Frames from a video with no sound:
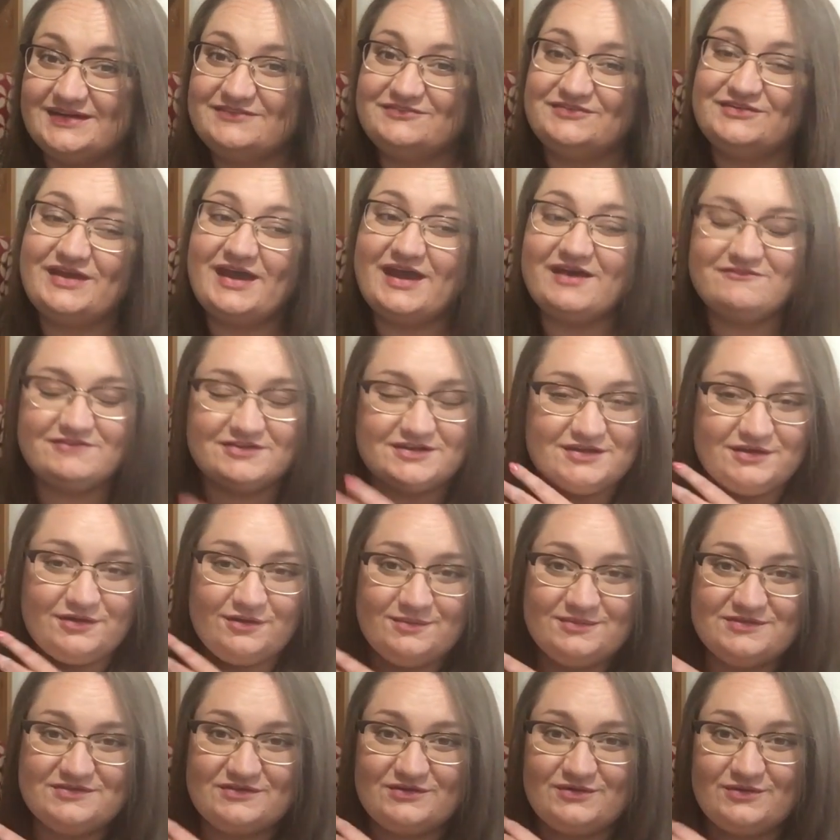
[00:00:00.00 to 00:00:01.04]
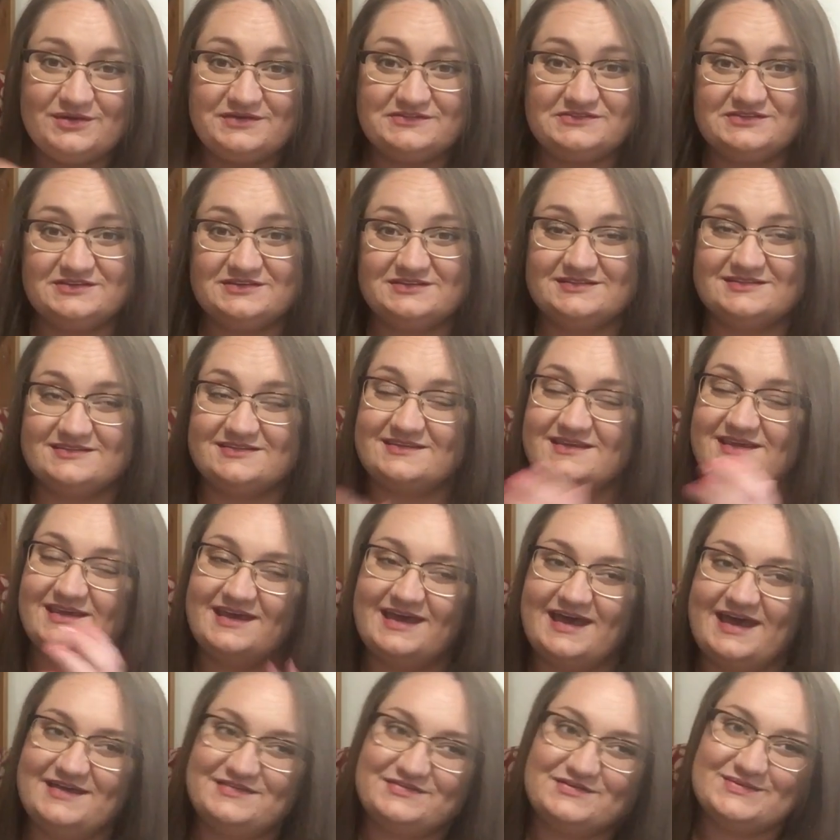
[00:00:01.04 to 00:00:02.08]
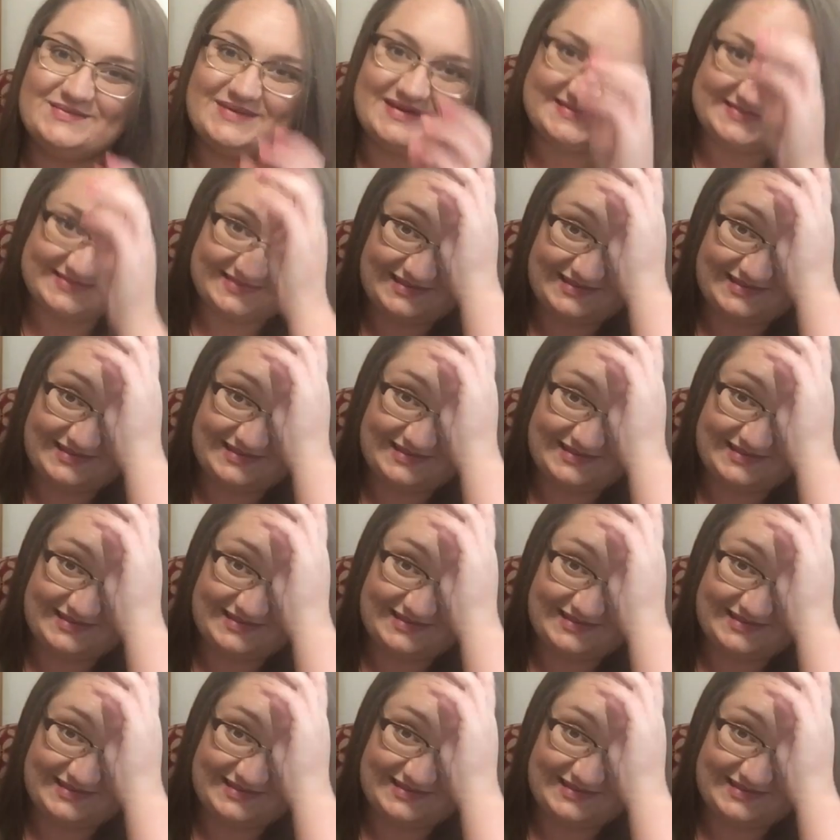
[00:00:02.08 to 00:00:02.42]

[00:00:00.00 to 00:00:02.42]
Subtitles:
If you have any comments or questions, as always,